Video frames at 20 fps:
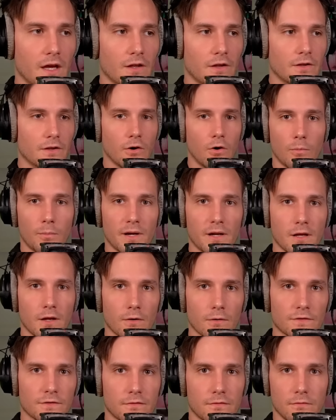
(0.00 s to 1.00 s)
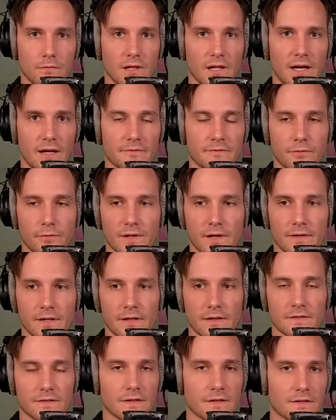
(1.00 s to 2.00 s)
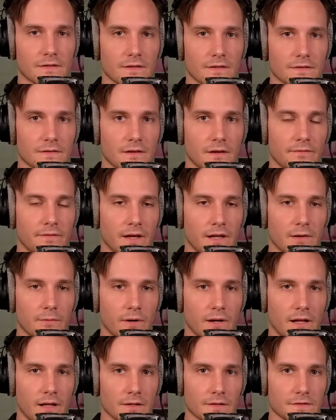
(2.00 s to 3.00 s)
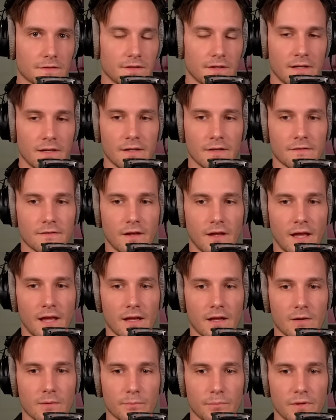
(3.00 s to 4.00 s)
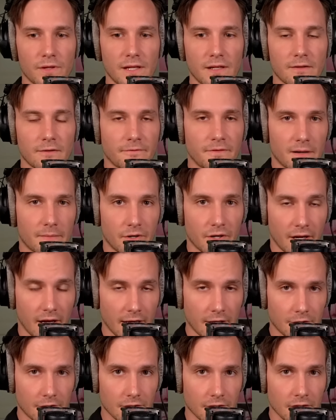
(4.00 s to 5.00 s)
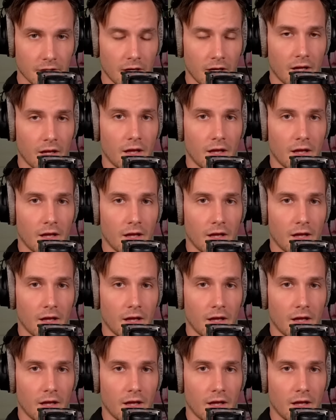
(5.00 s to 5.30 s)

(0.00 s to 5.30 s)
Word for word: Nobody goes through life without existence of anyone else. It is a complete fabrication.